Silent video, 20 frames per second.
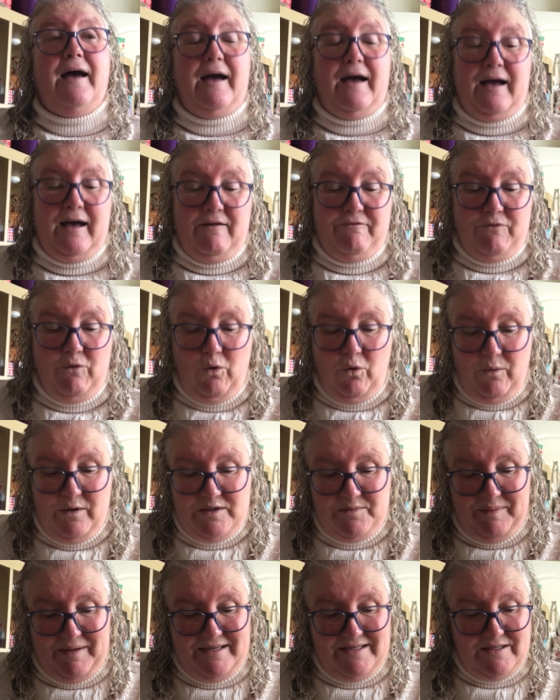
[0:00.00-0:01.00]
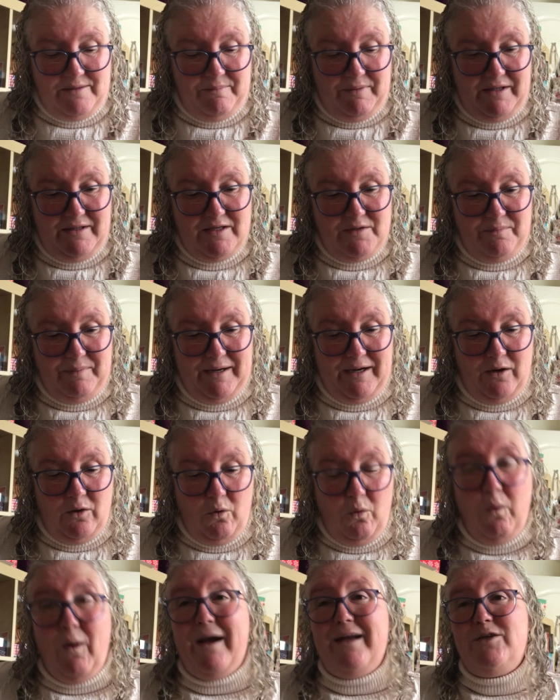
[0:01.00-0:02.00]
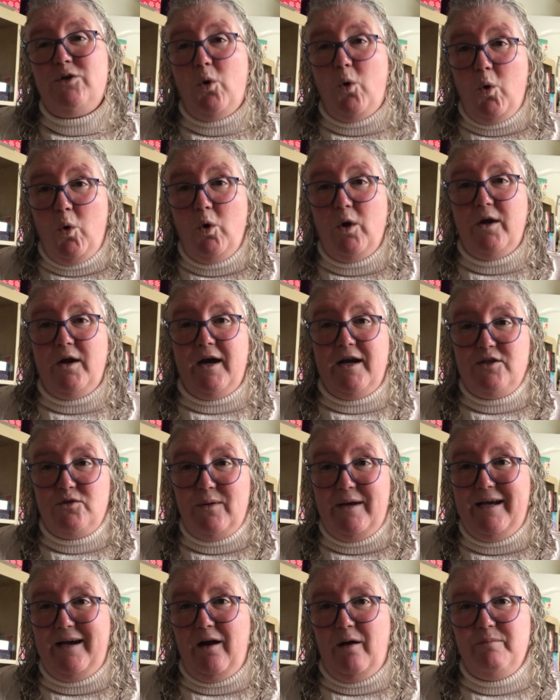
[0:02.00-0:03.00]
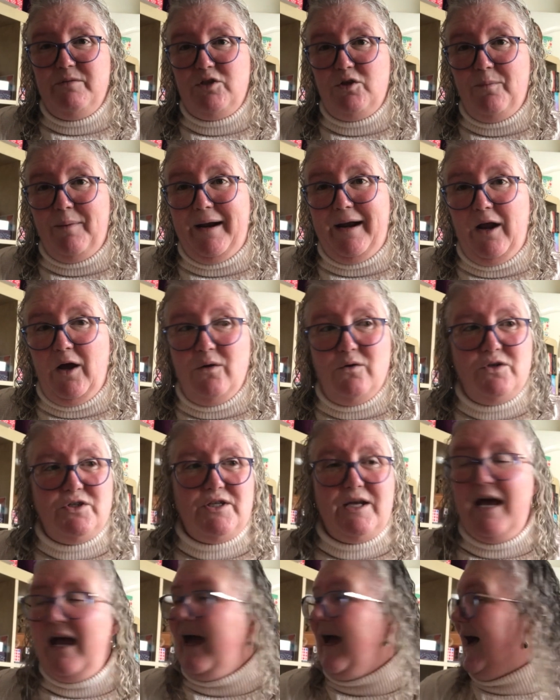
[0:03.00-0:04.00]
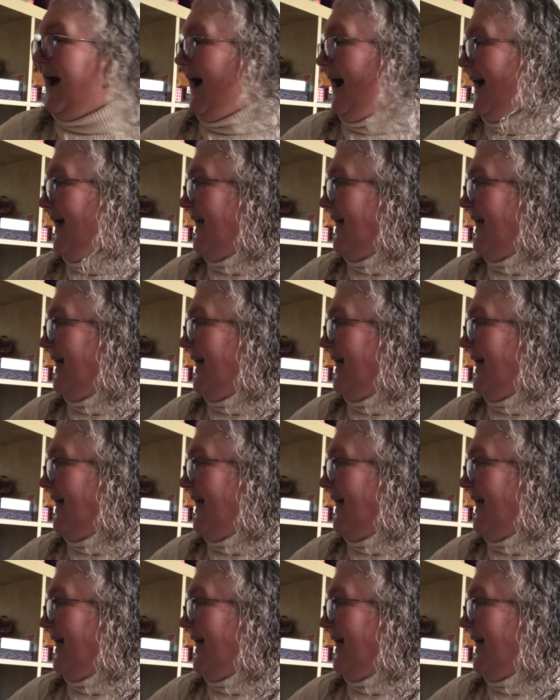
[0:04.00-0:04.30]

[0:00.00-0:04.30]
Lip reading: have always been somebody that's been quite organised when it comes to my notes. I